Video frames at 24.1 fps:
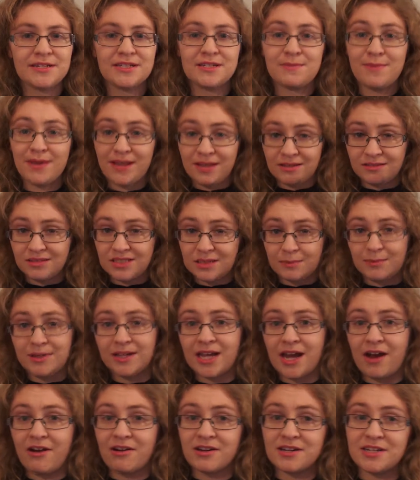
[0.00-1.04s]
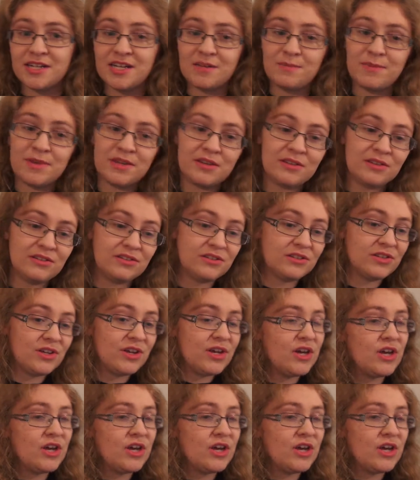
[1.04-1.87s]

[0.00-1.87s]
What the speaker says: to make a similar character because